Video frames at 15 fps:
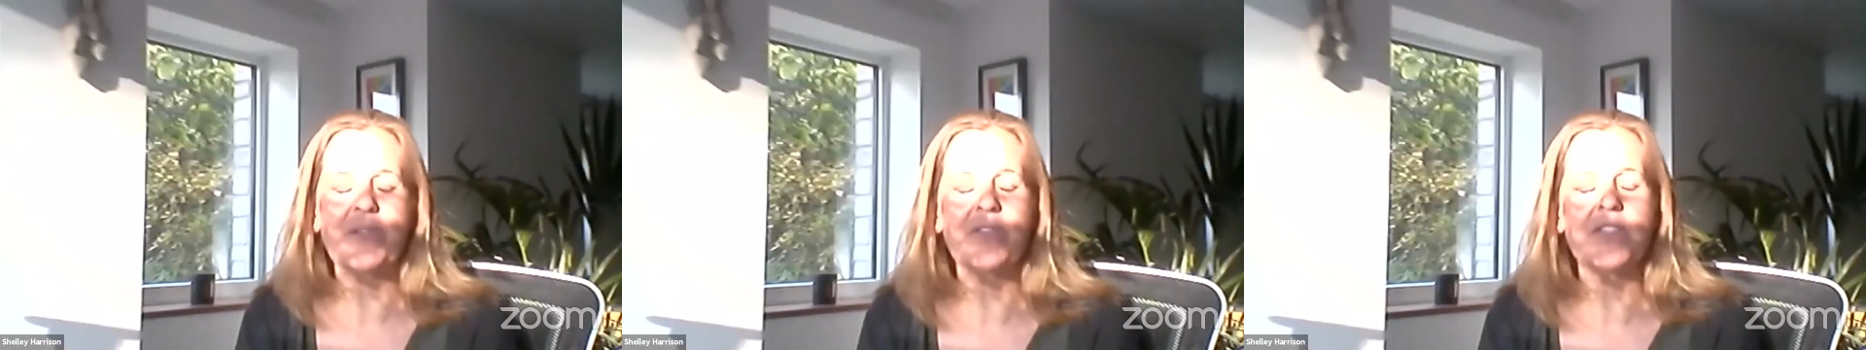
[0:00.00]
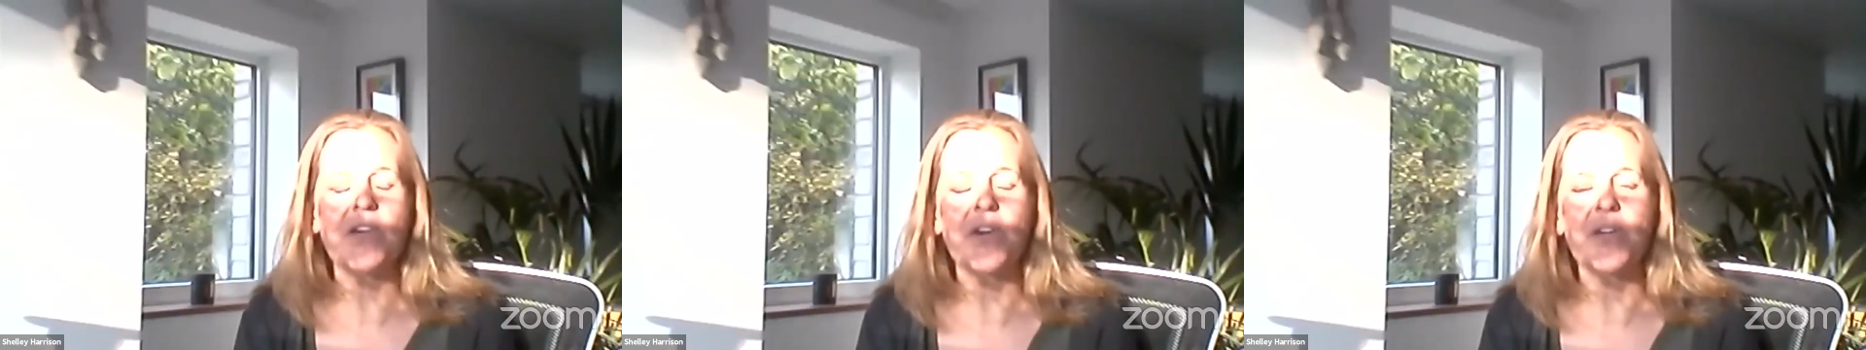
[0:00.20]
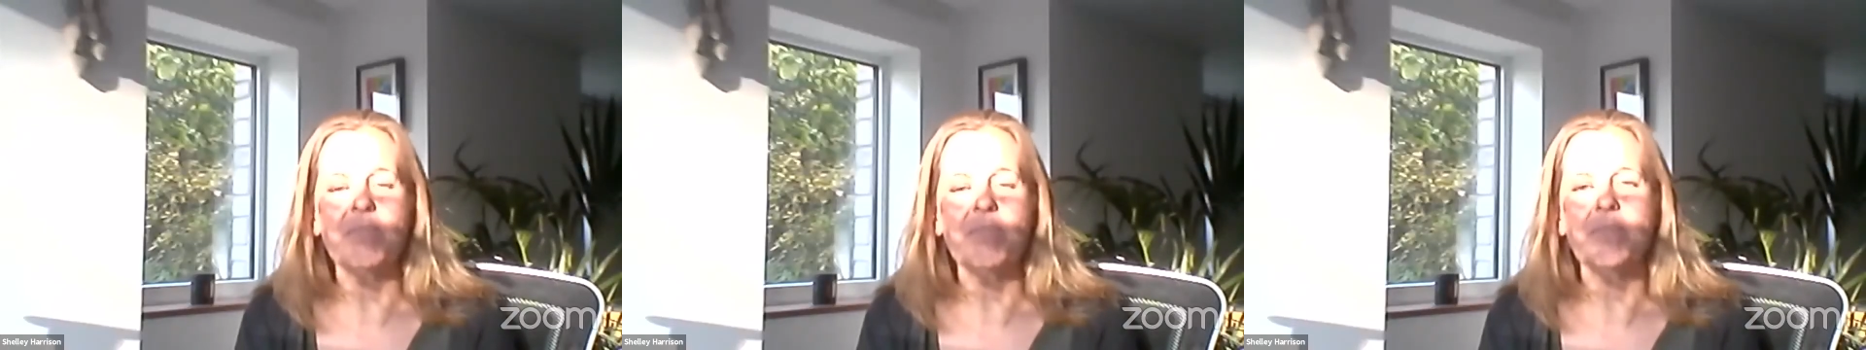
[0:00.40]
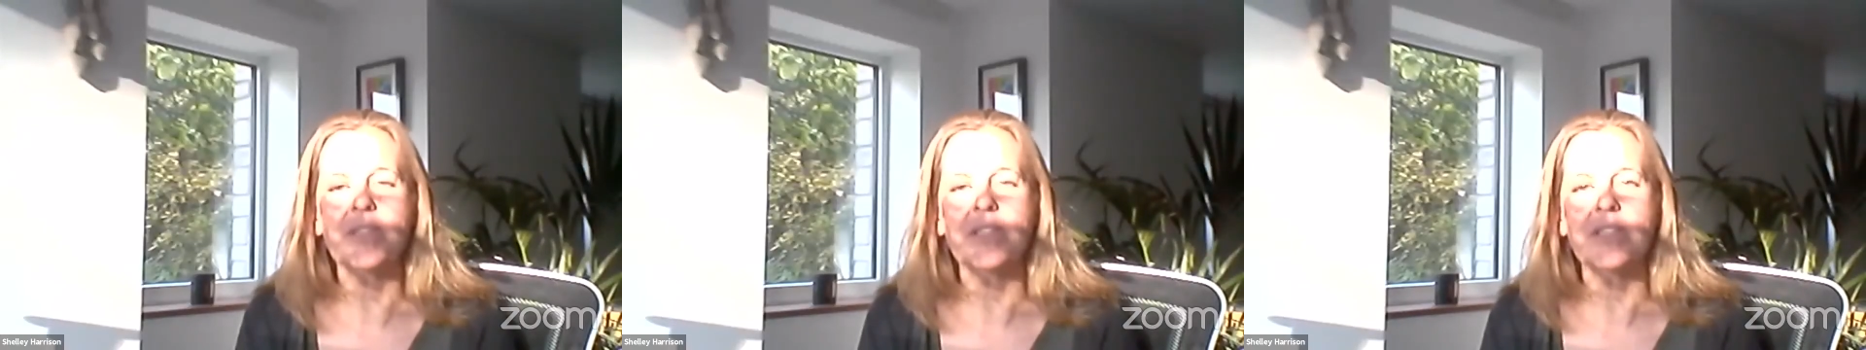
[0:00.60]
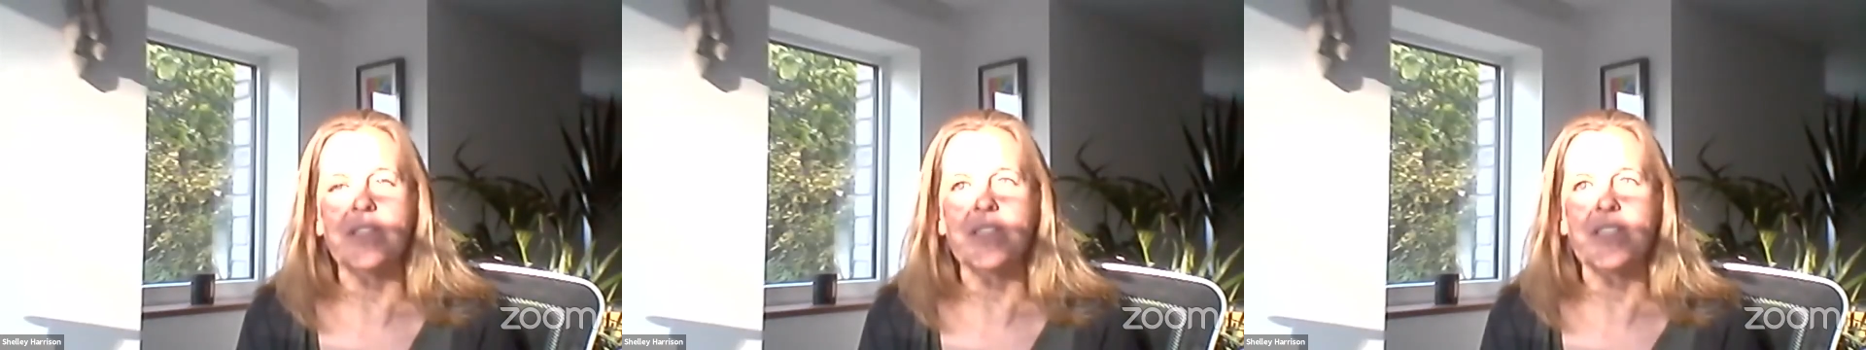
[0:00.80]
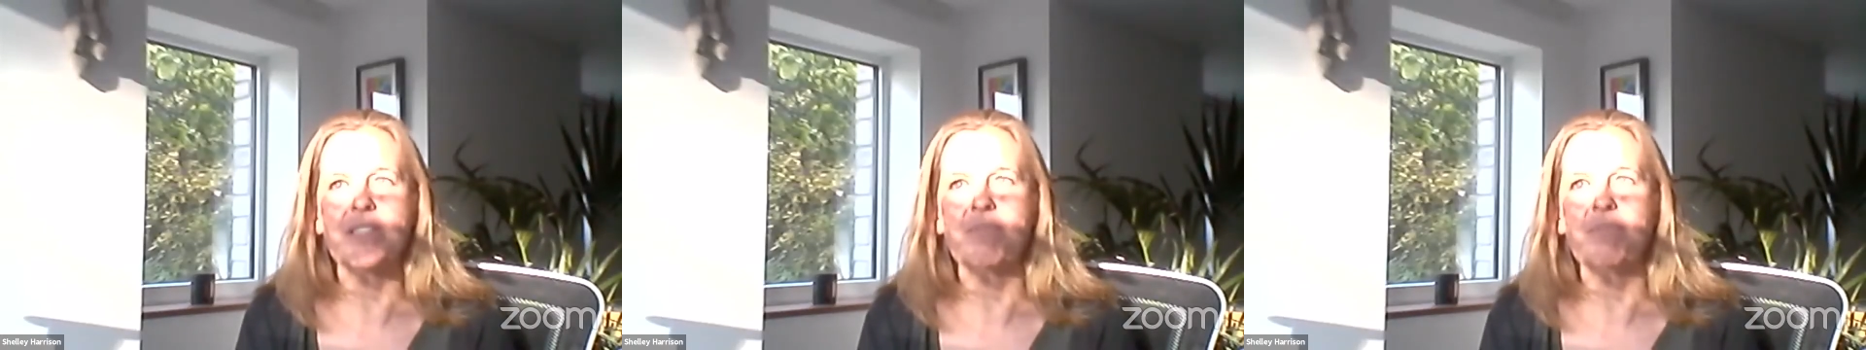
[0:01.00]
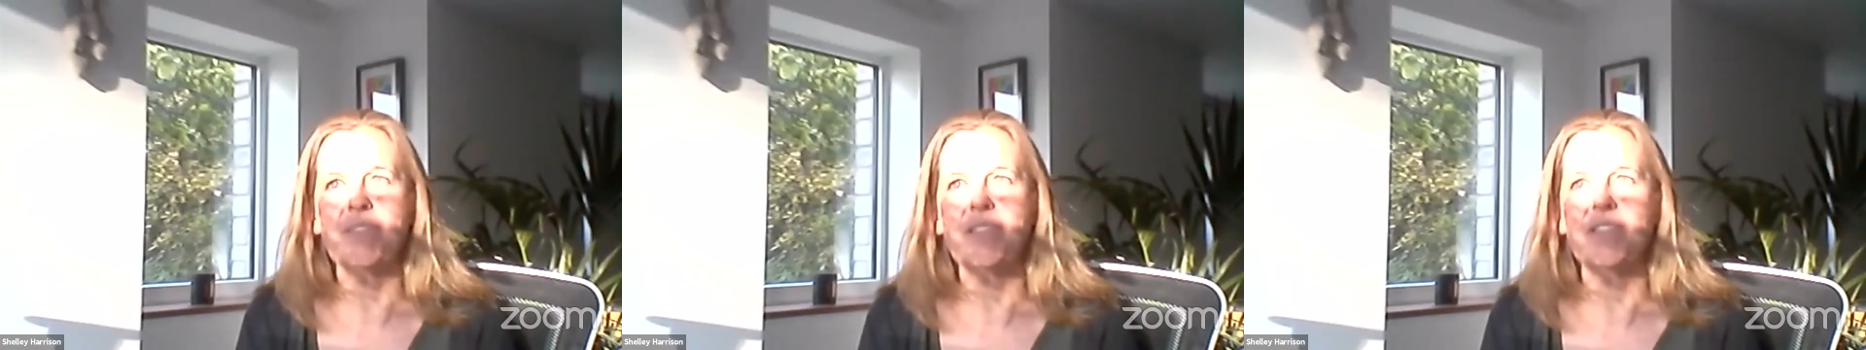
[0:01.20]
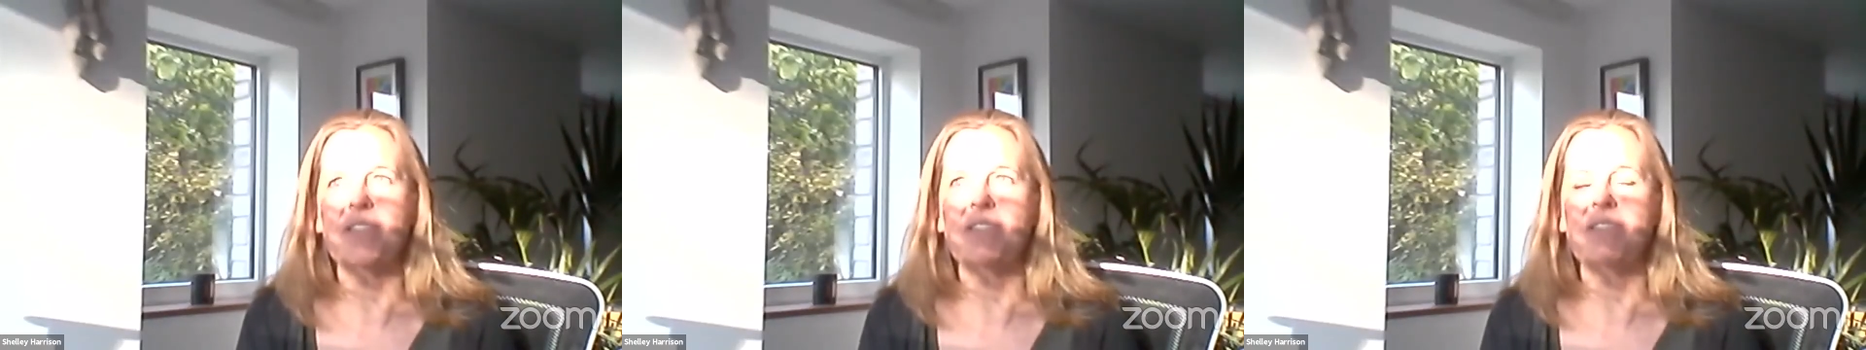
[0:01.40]
of time that
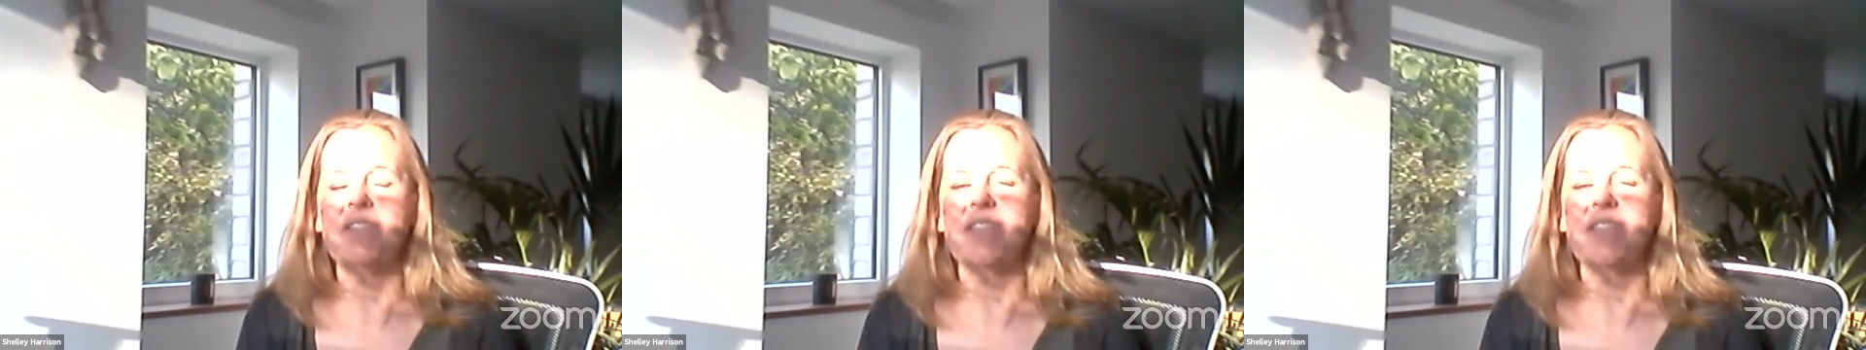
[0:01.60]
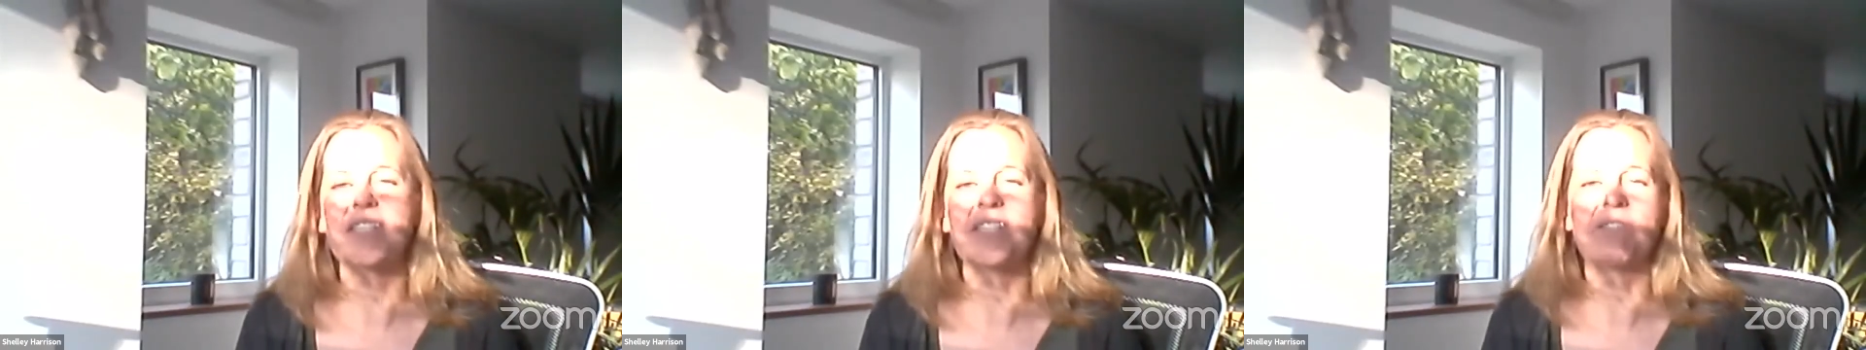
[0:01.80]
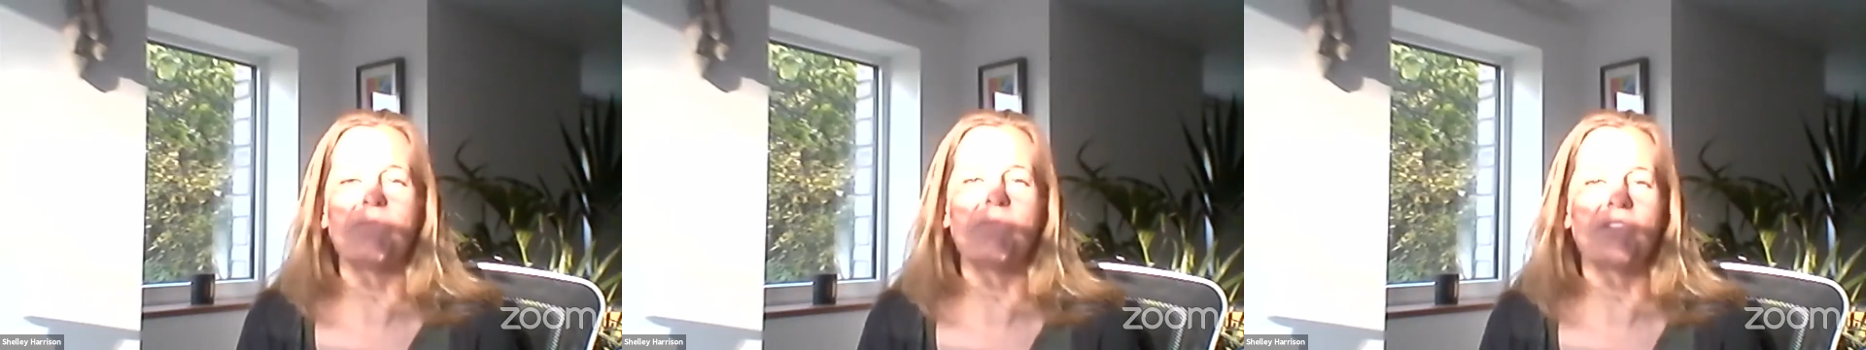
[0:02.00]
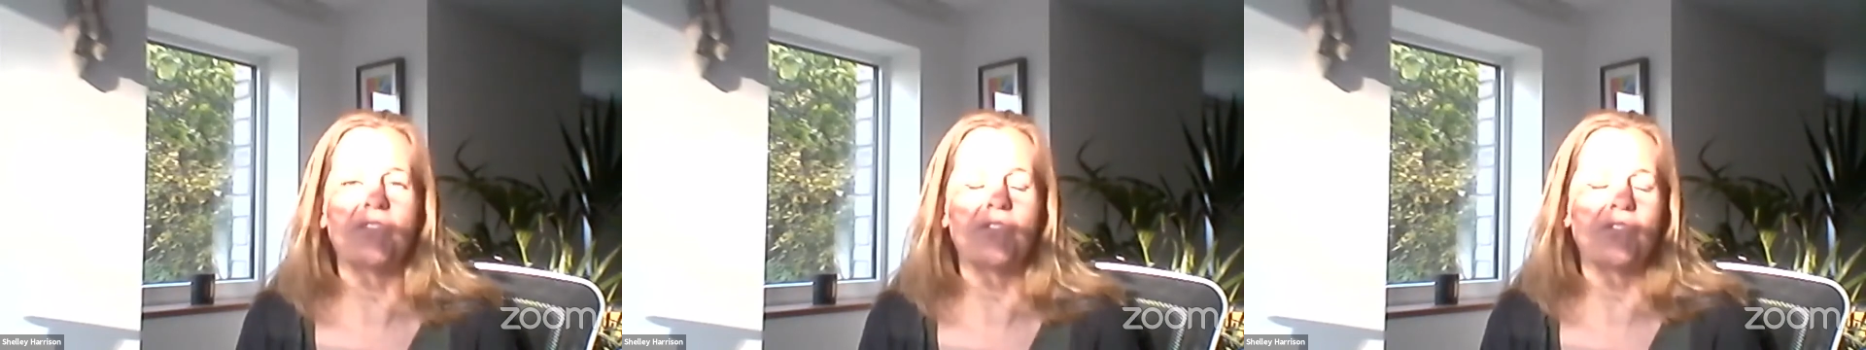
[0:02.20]
is a